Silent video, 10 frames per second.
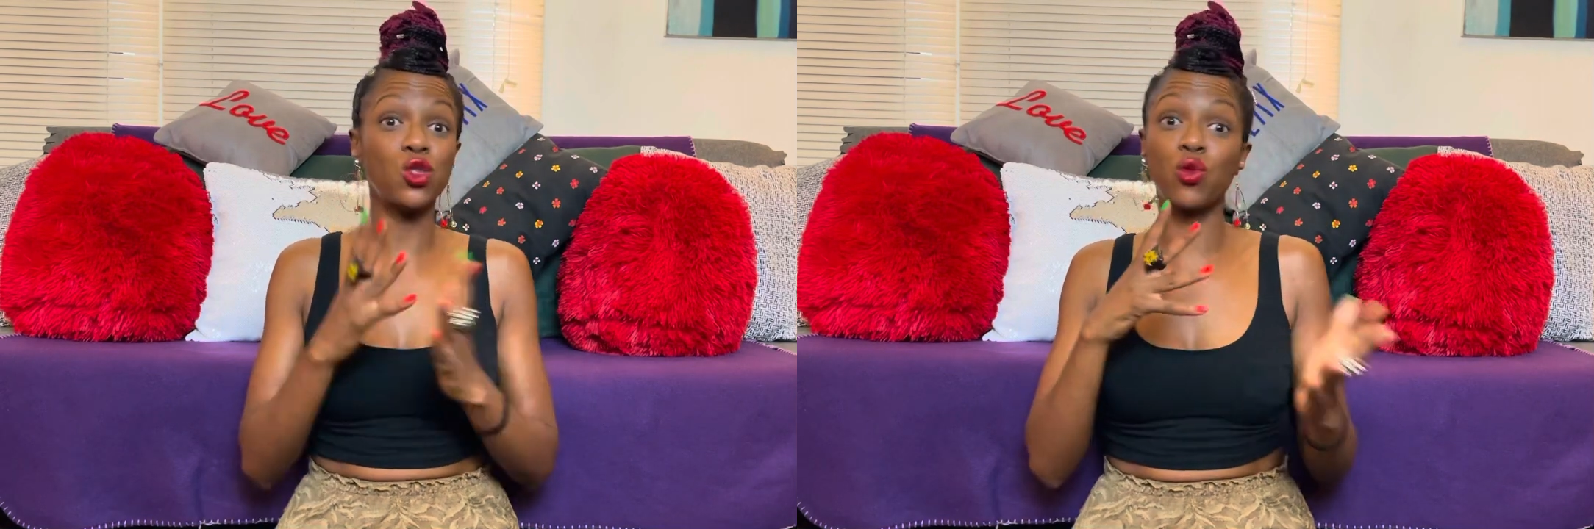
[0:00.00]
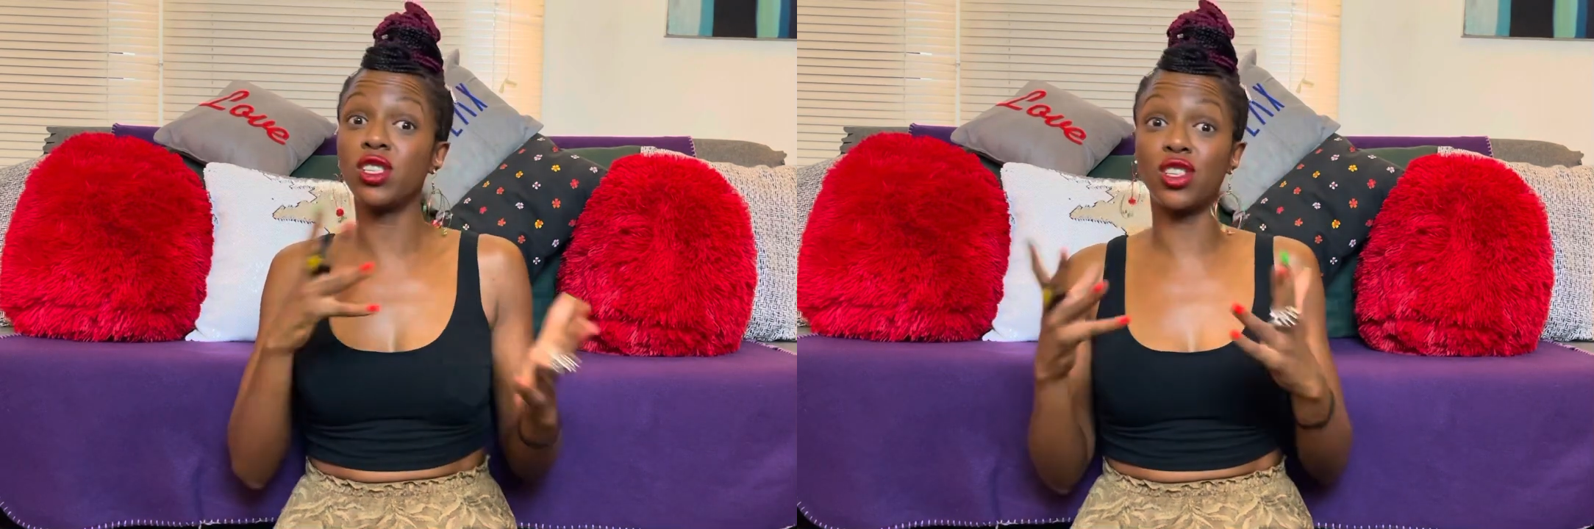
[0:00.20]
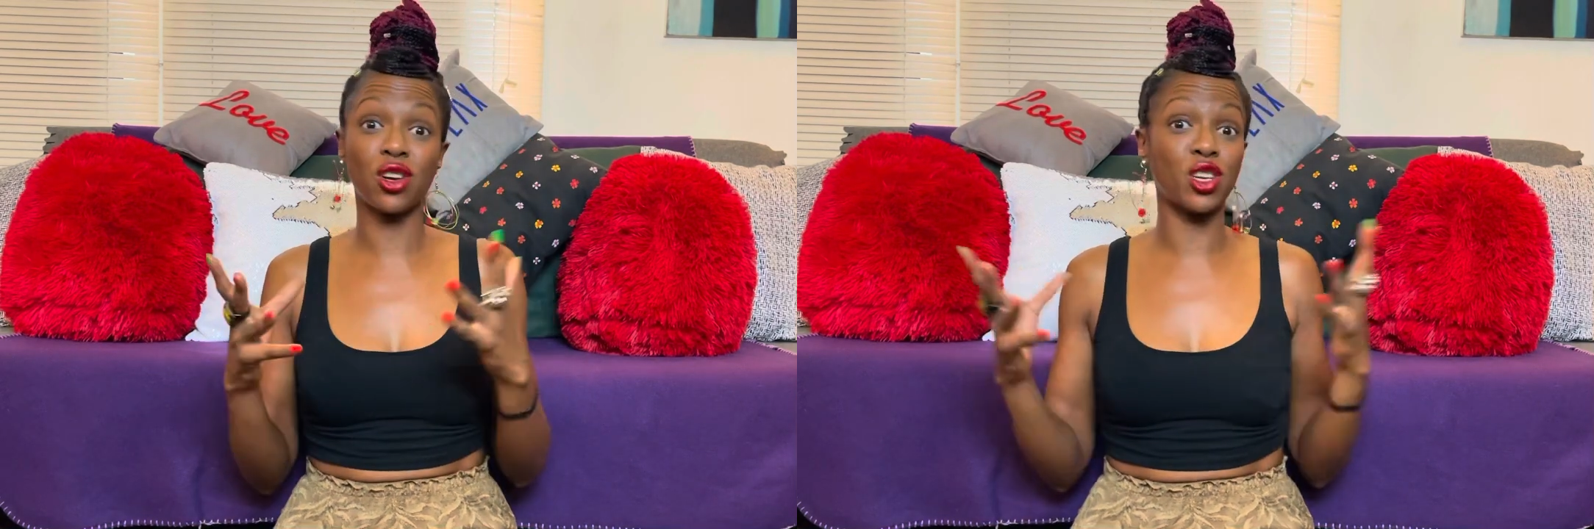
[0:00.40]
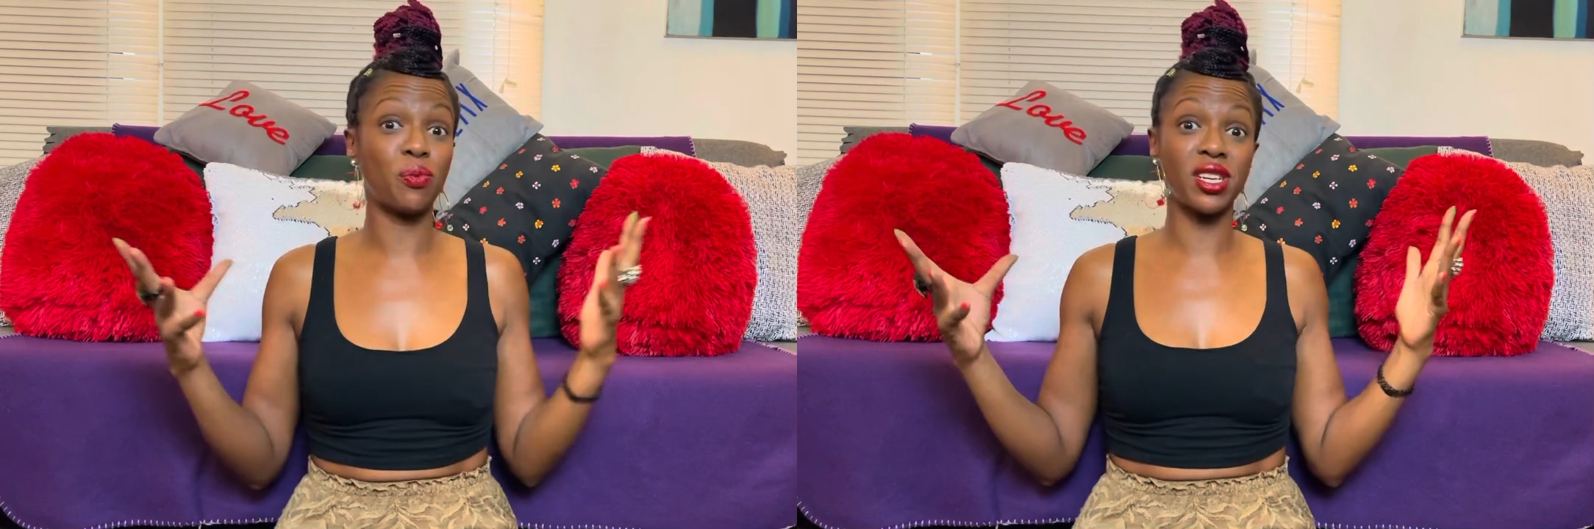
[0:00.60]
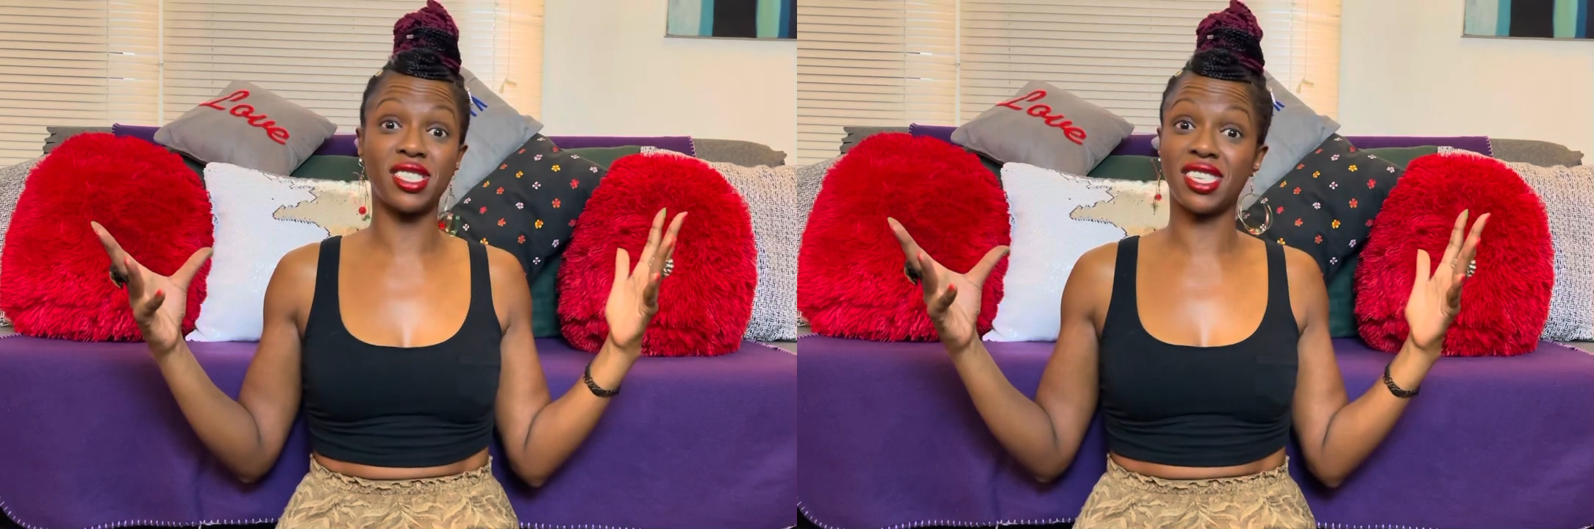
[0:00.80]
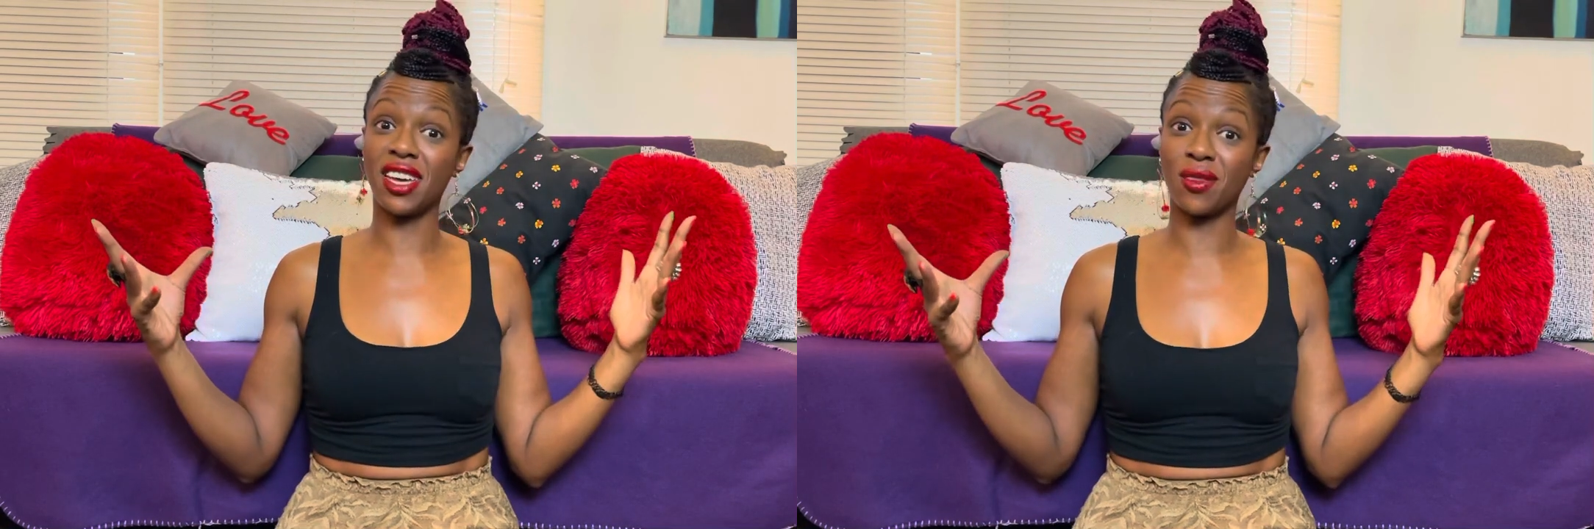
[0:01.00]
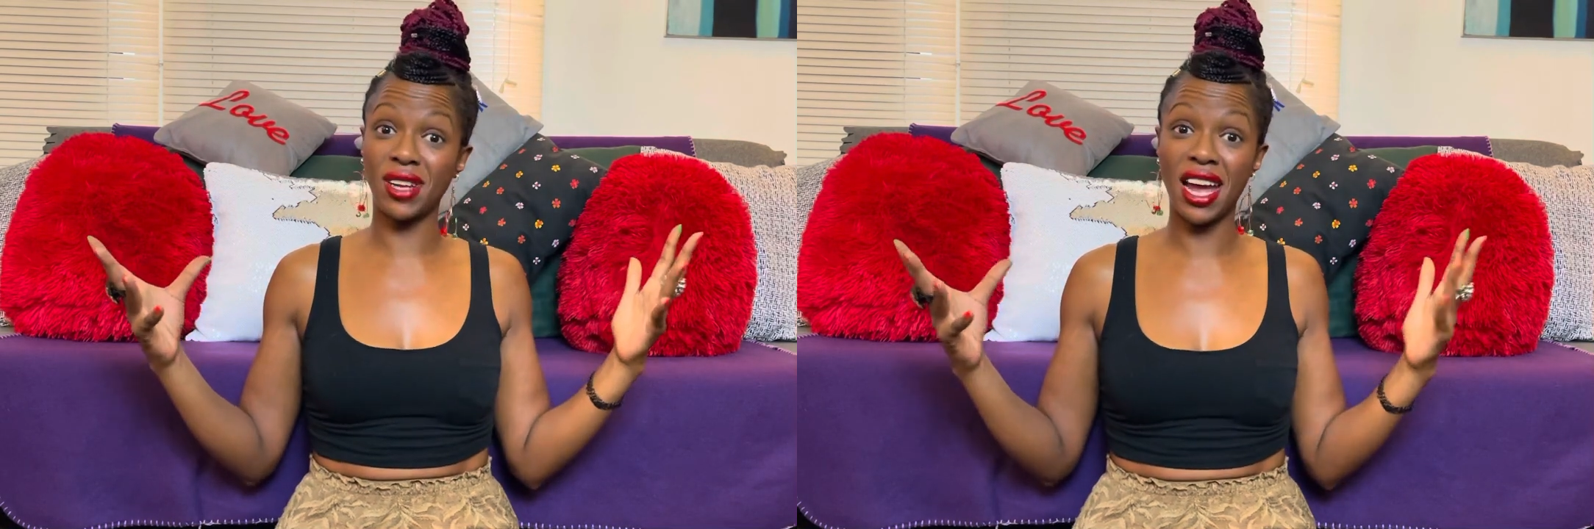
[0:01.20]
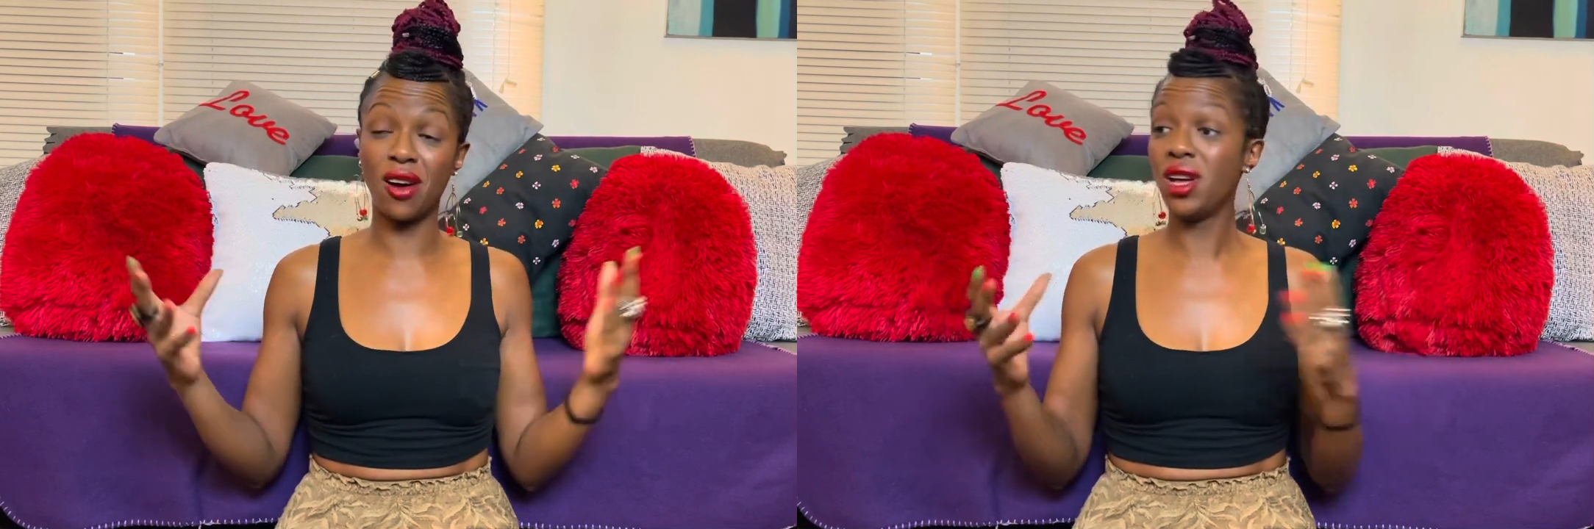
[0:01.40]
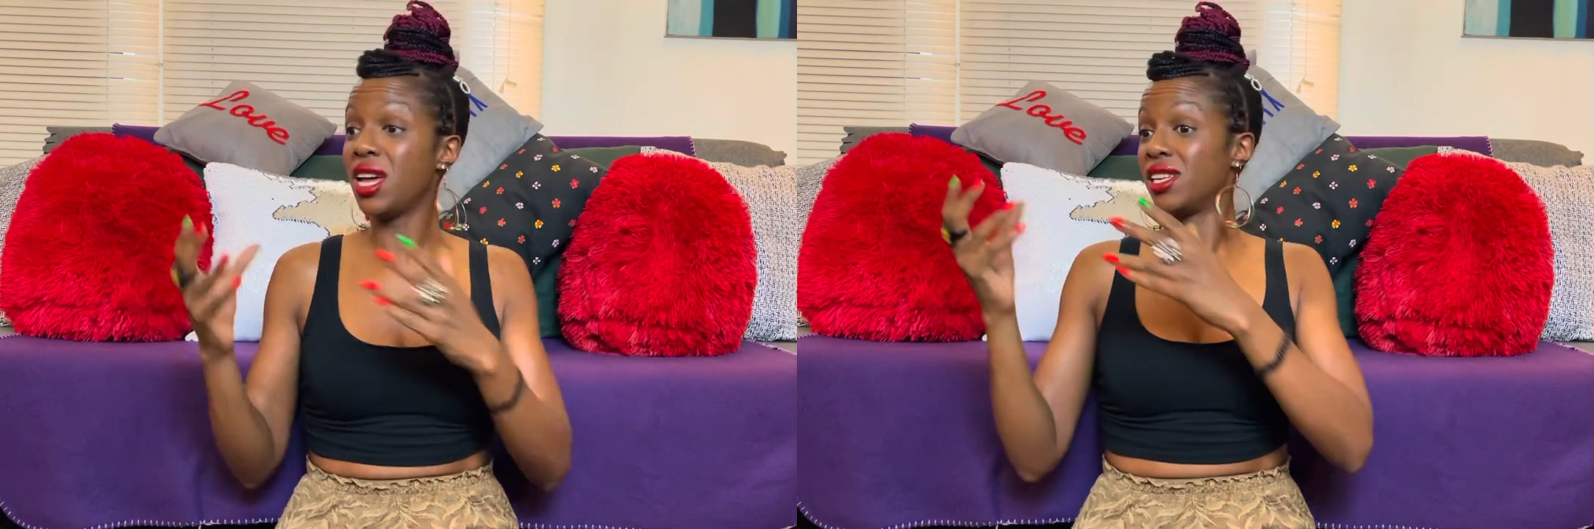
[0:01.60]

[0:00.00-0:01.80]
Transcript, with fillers: really starting to put it together now.